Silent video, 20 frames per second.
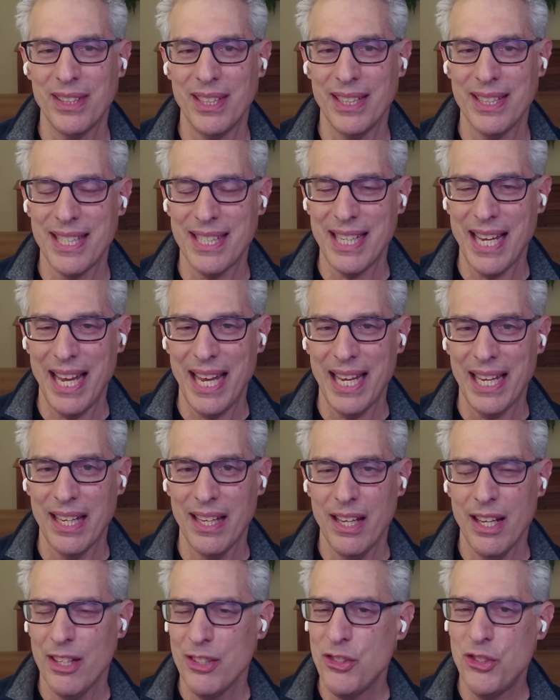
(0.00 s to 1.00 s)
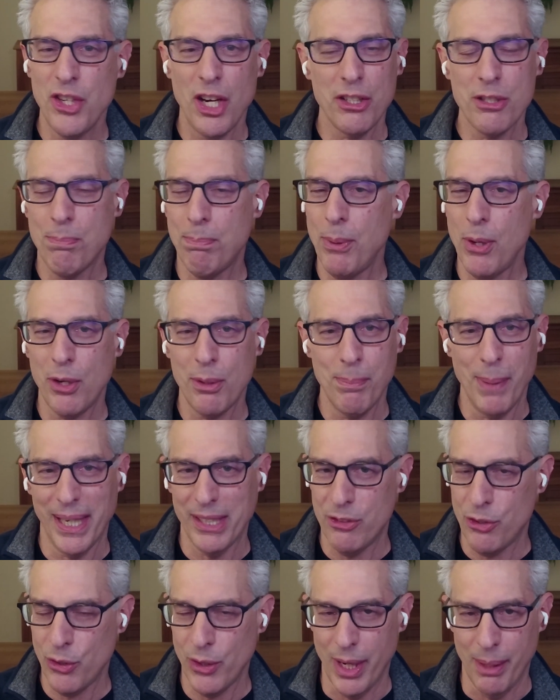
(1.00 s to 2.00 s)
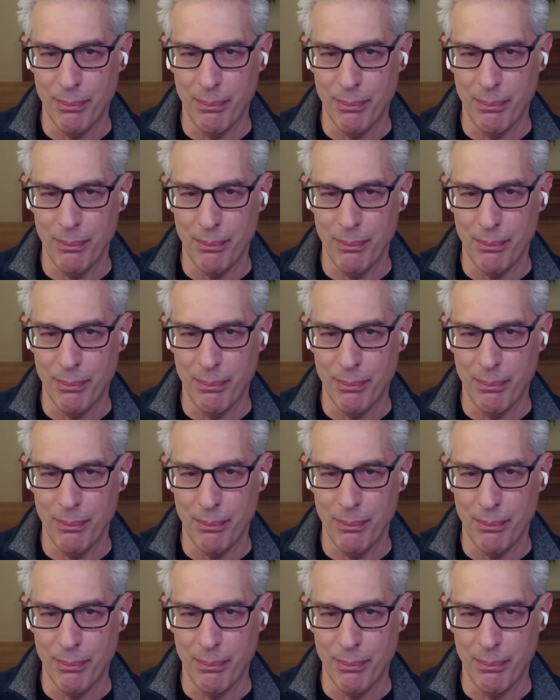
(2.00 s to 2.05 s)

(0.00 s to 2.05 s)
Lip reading: than saying, just book my trip.